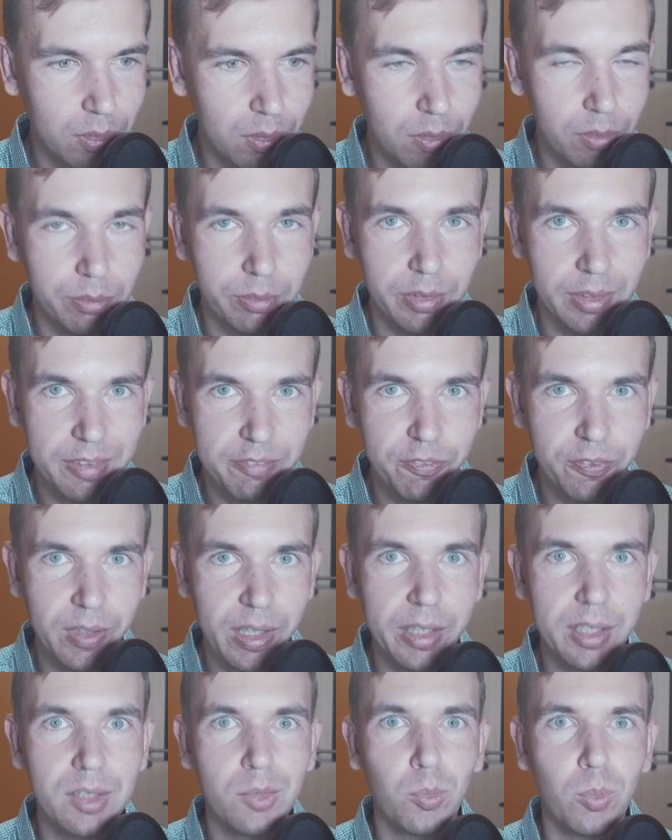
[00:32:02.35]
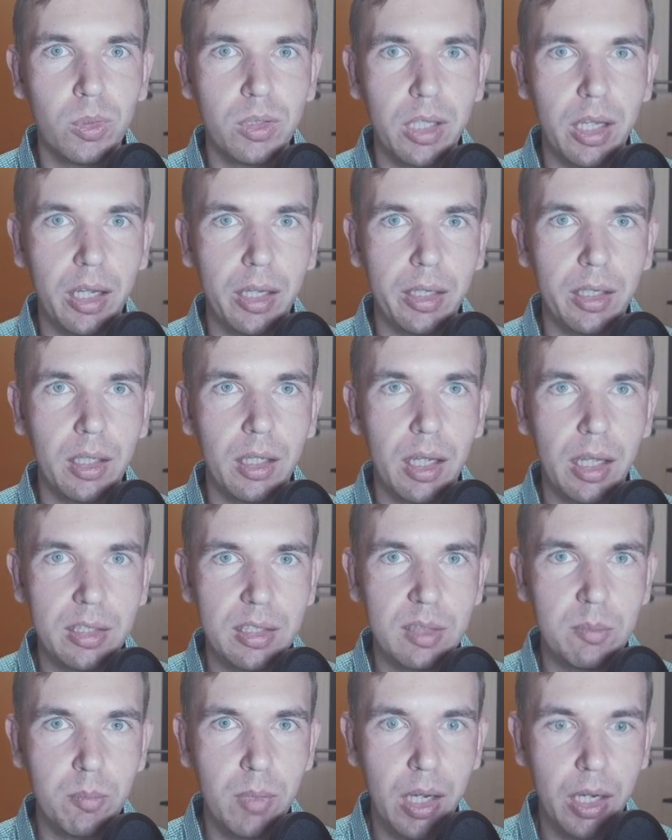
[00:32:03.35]
reflect what I had
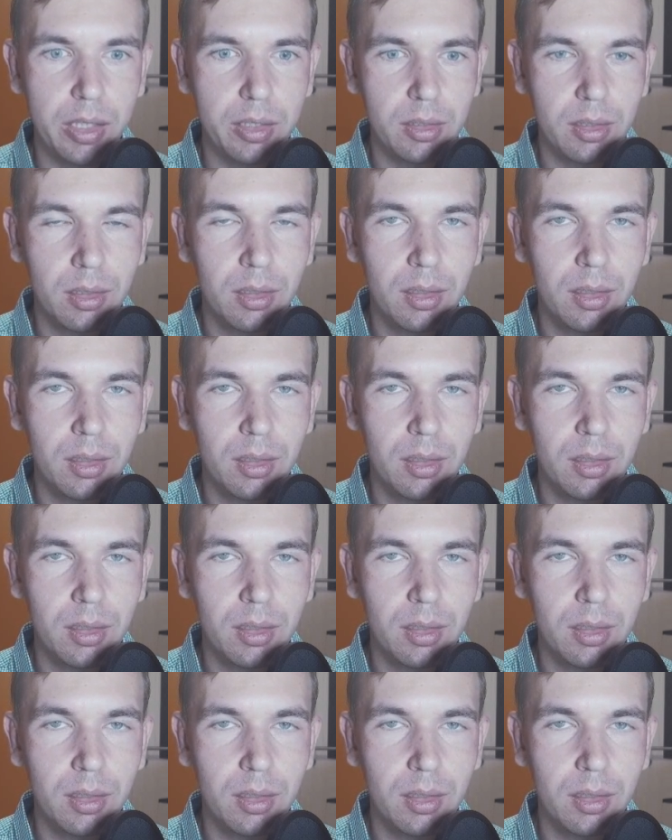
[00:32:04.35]
in mind